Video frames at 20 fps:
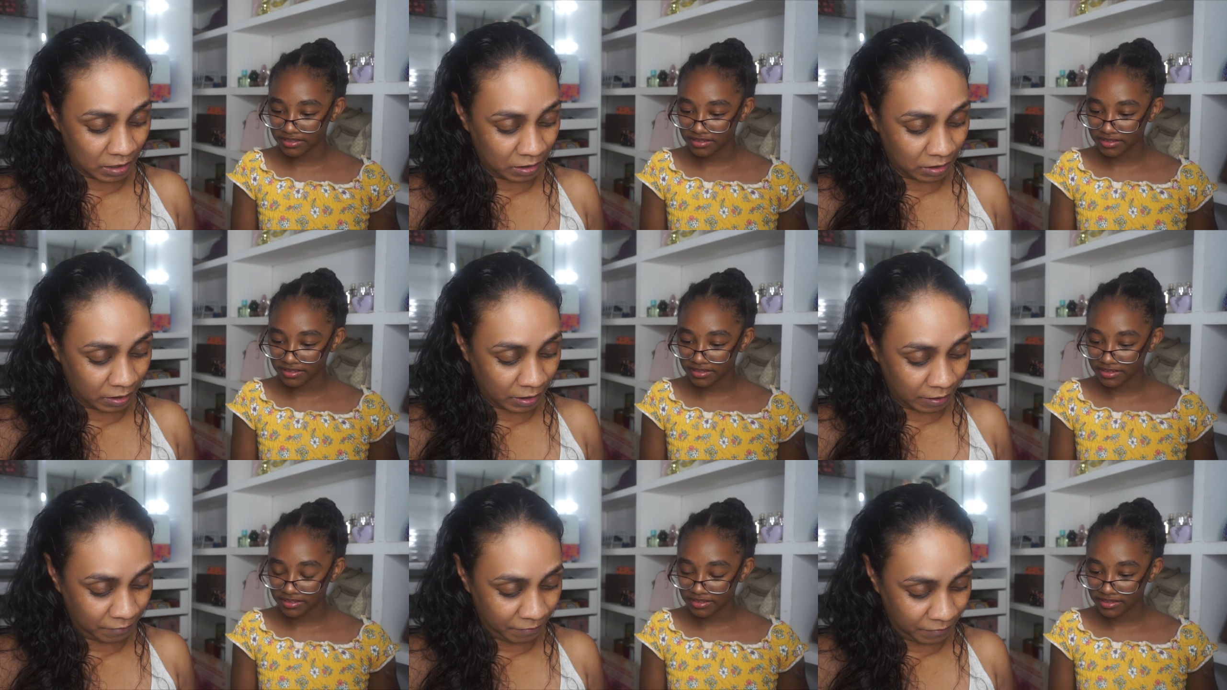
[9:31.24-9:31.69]
Speaker 1: I'm
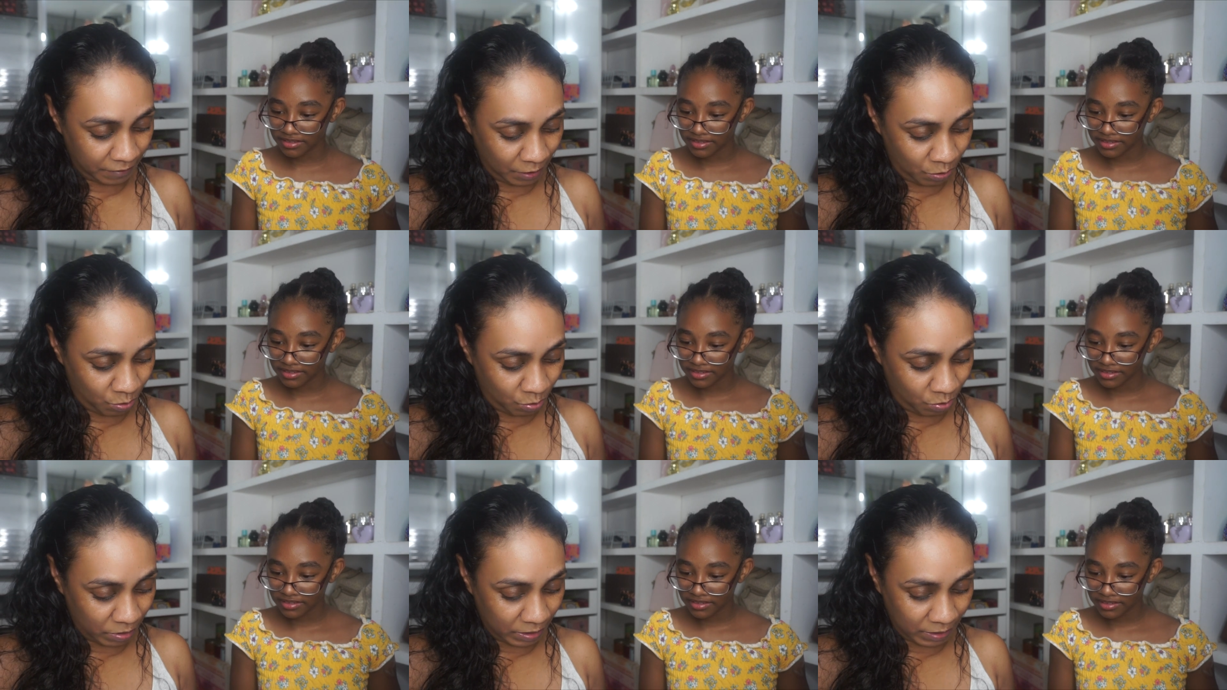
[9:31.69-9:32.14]
looking for the
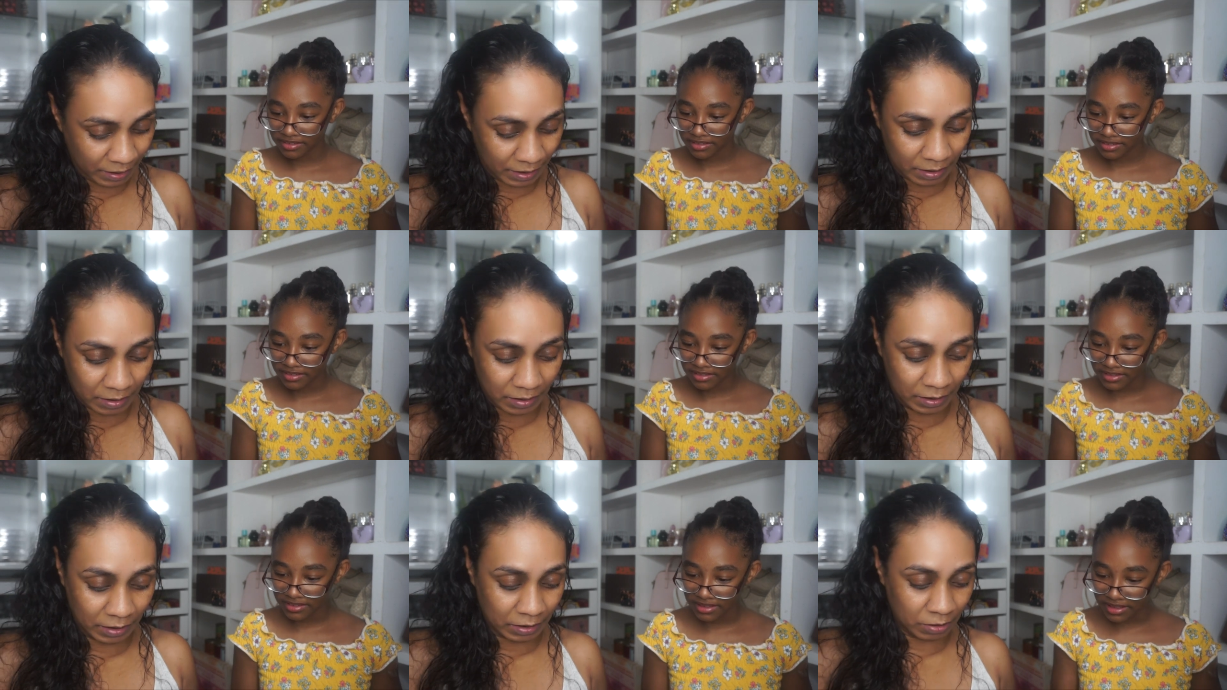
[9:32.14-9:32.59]
whole girl.
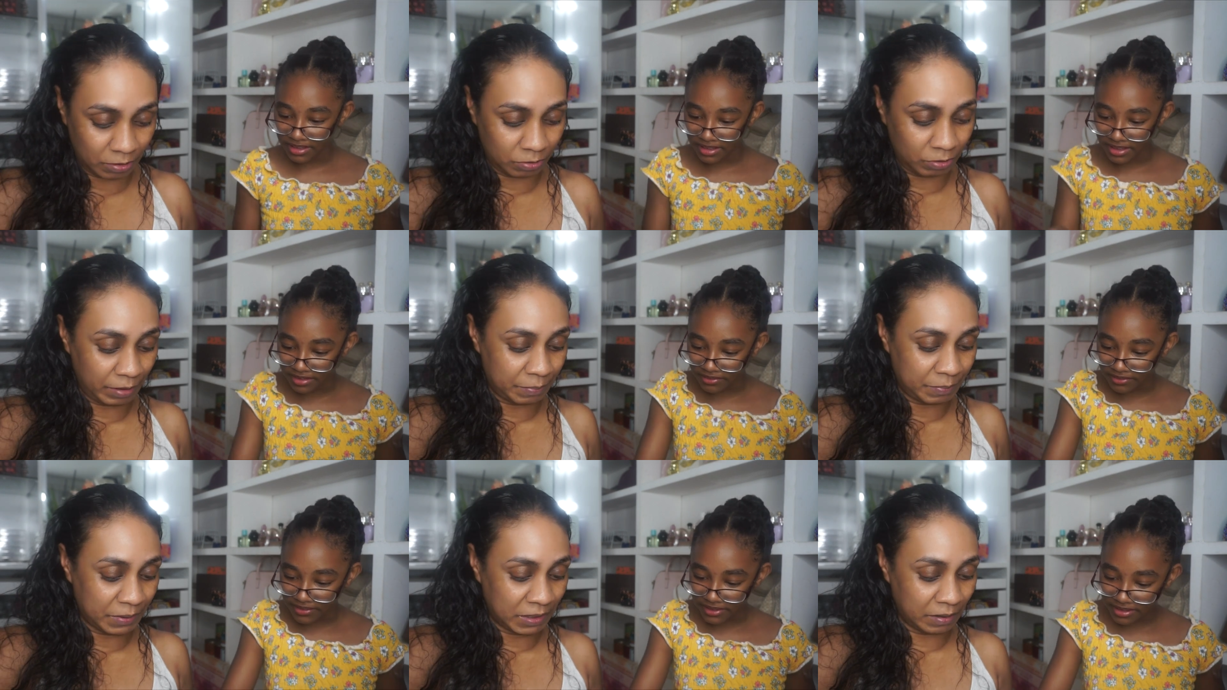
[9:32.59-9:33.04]
You know your
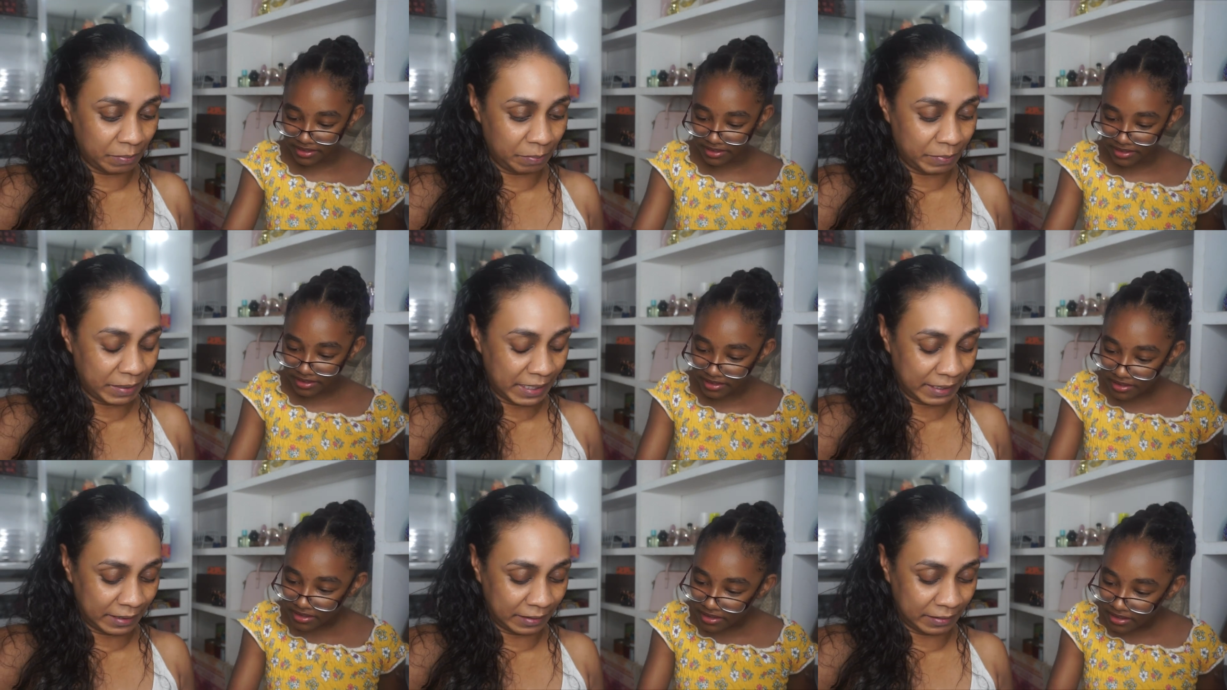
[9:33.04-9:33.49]
mother
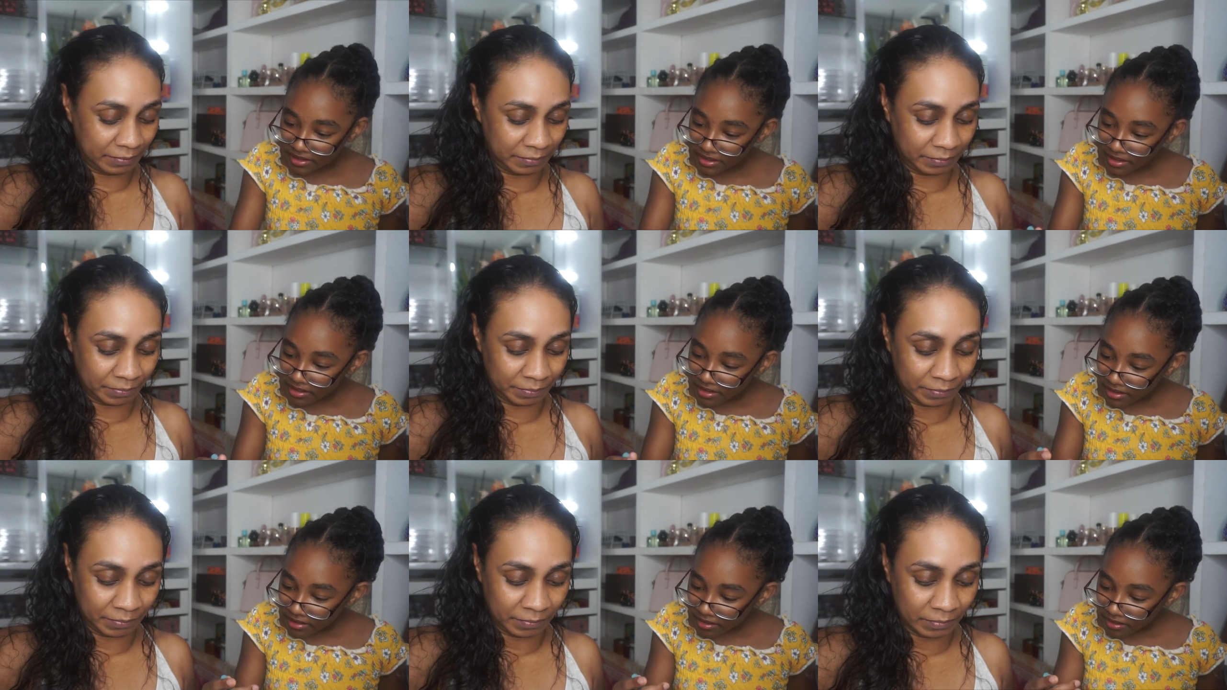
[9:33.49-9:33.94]
blind.
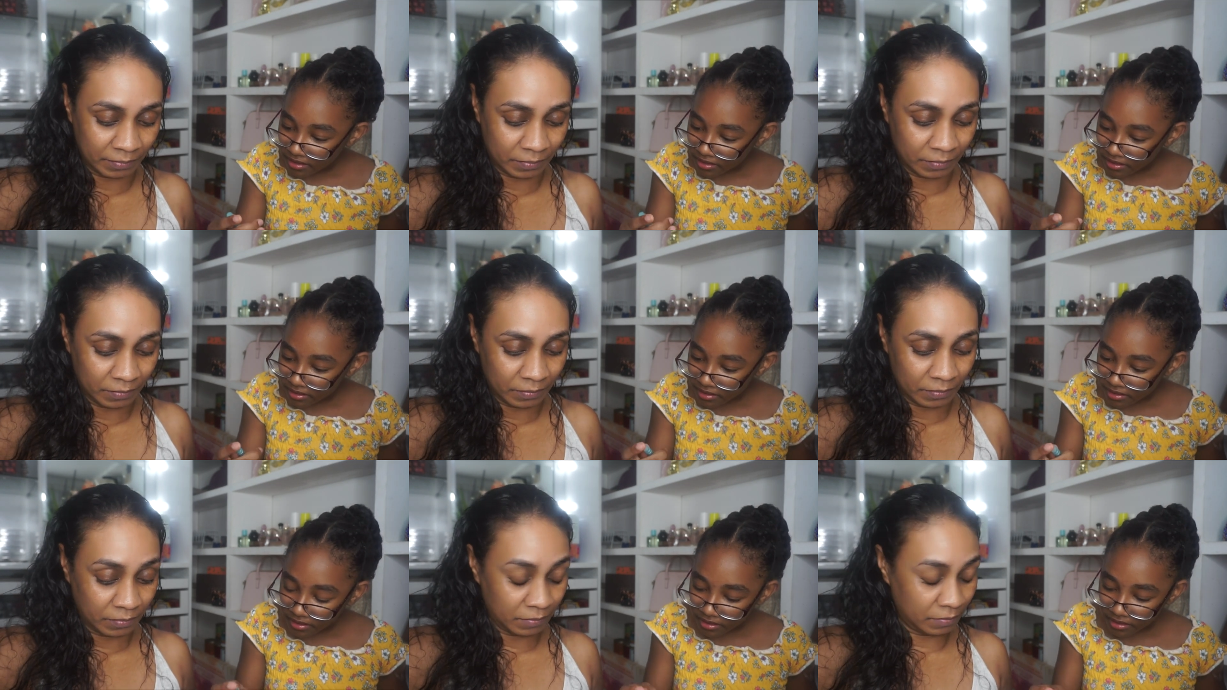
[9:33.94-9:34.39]

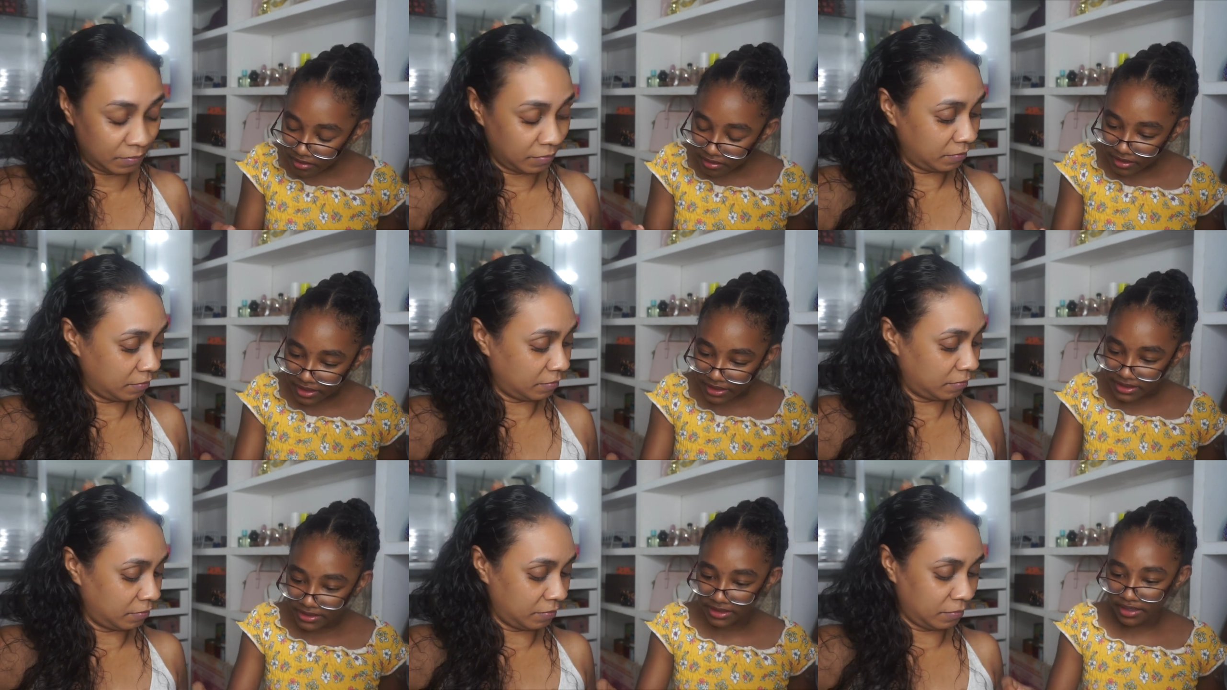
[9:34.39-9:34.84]

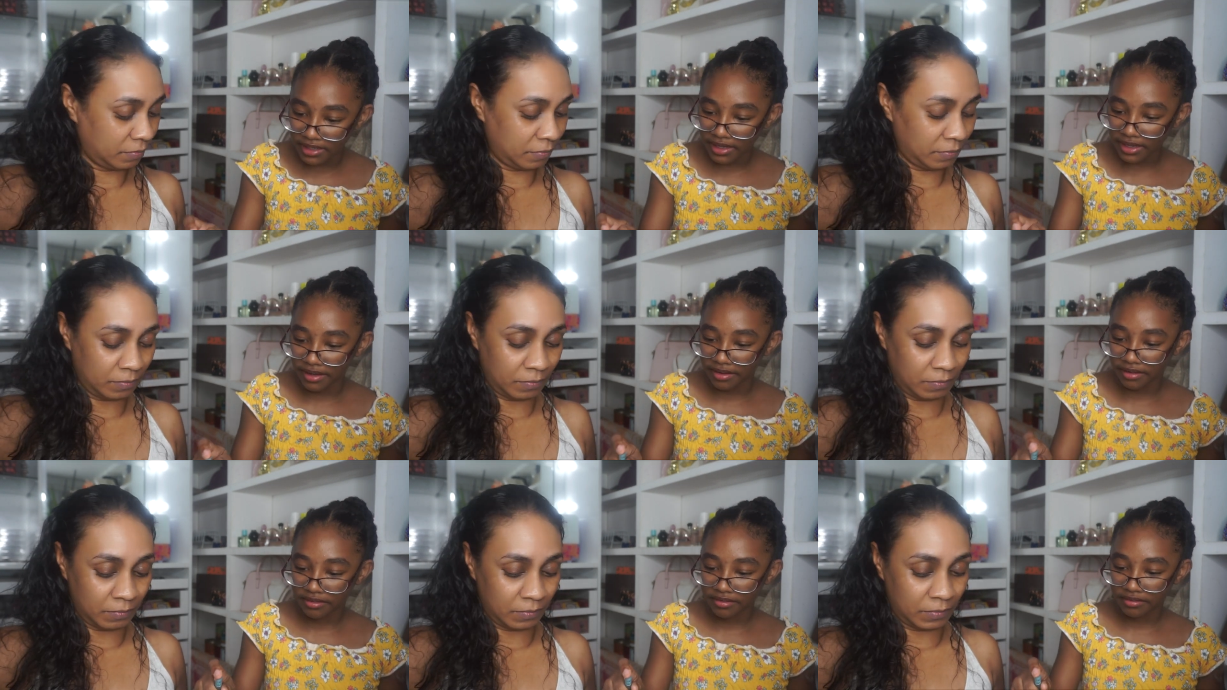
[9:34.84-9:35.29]
This here.